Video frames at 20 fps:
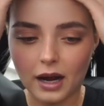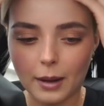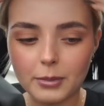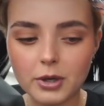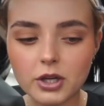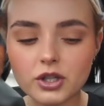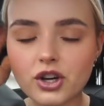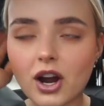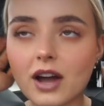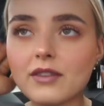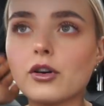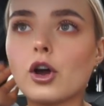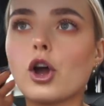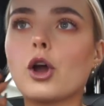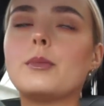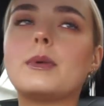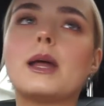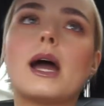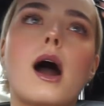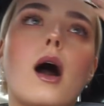I'm gonna drive
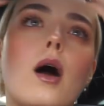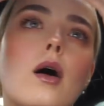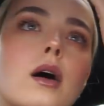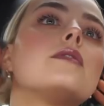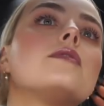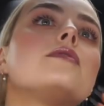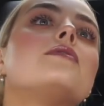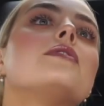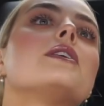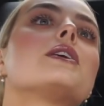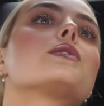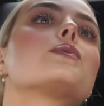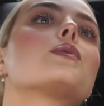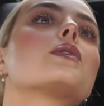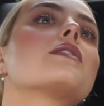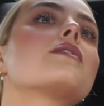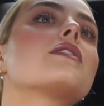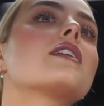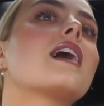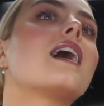home now, fix
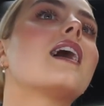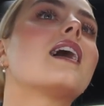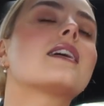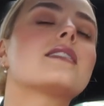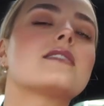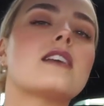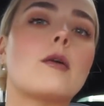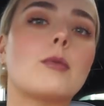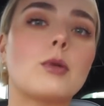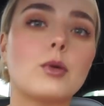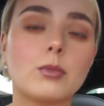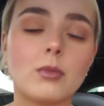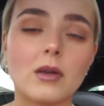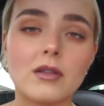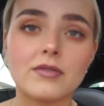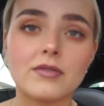whatever the heck is happening with my